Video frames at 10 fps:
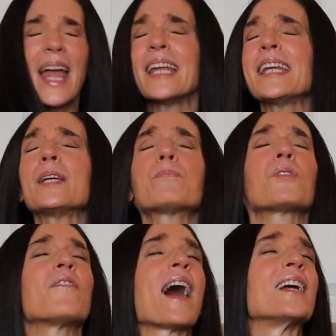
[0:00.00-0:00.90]
and he
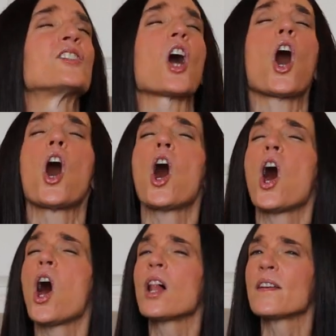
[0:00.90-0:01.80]
provides
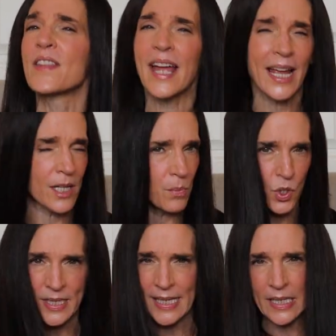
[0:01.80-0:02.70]
all of the
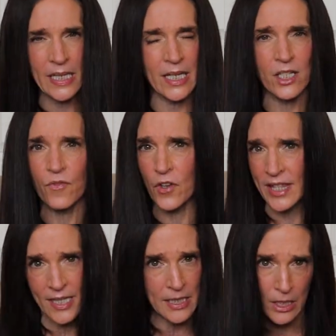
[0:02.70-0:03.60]
animals he needs for
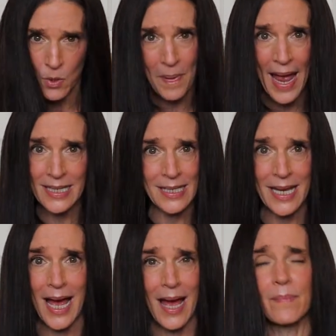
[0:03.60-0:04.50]
this little
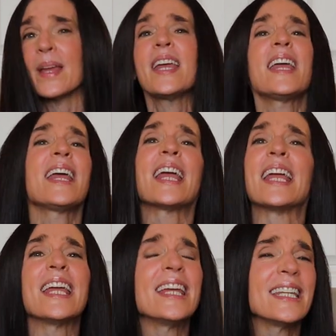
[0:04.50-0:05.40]
pastime.
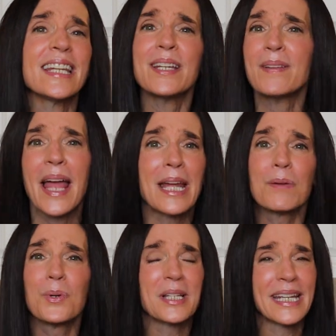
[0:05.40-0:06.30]
Any
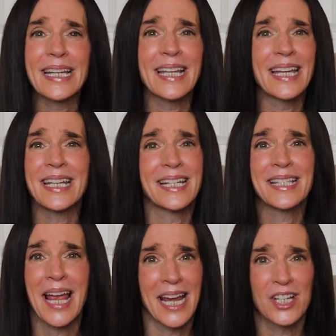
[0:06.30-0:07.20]
animal he can get
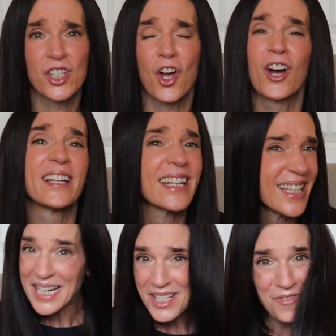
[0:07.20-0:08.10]
his hands on,
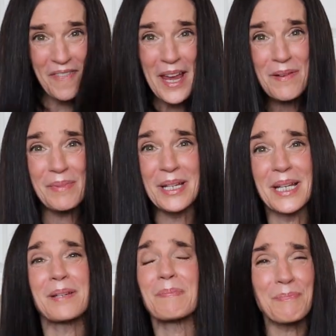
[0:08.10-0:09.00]
and his
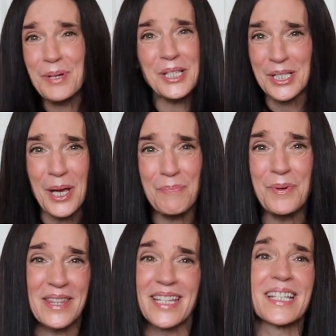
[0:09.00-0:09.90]
family puts
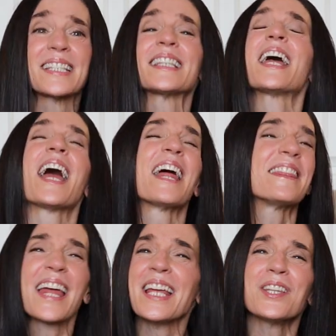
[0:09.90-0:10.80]
up with this.
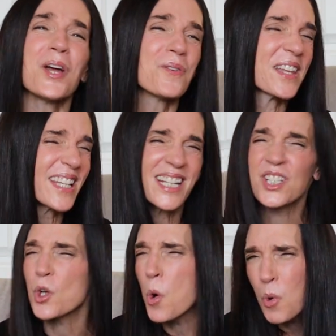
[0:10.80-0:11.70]
They know that
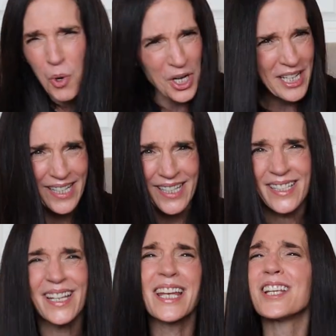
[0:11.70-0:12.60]
he's
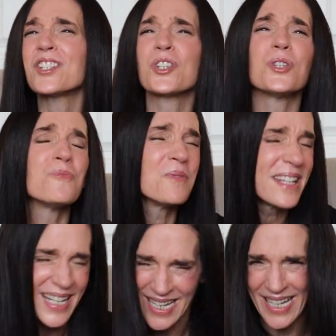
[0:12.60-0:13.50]
quirky, he's
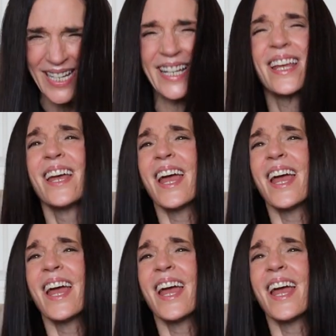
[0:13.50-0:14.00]
unique,